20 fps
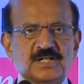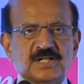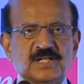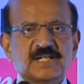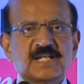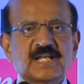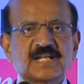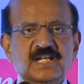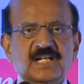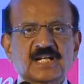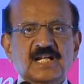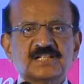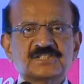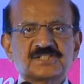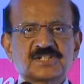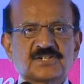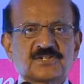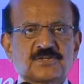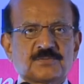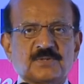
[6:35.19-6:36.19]
in
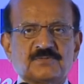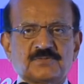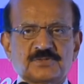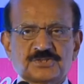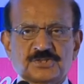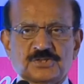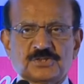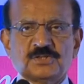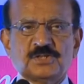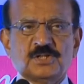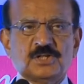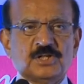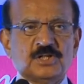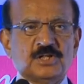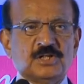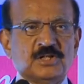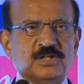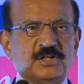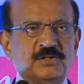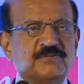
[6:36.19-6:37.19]
agriculture as a profession,
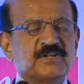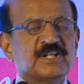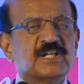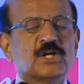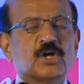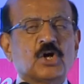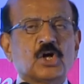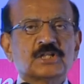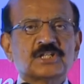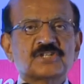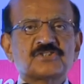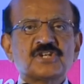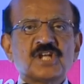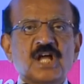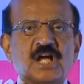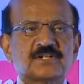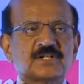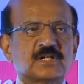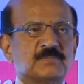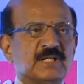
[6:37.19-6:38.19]
feeding all the
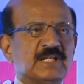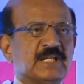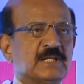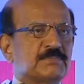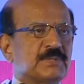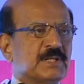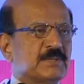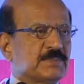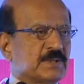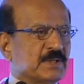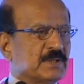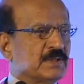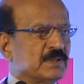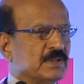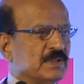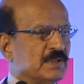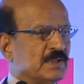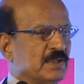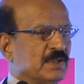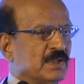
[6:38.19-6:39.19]
300 million people.
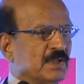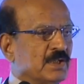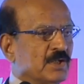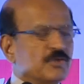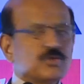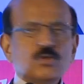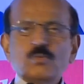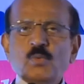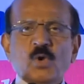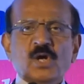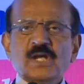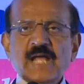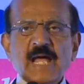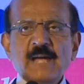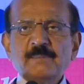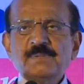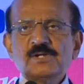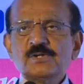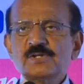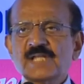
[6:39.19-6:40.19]
So what
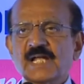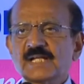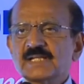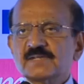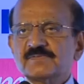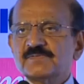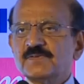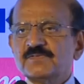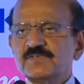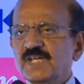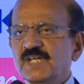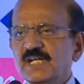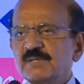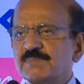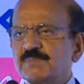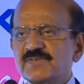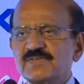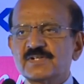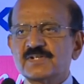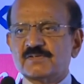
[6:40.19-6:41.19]
happened to the other
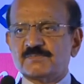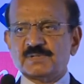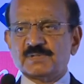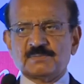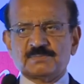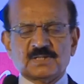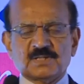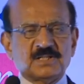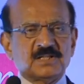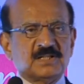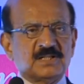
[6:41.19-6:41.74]
58% of people?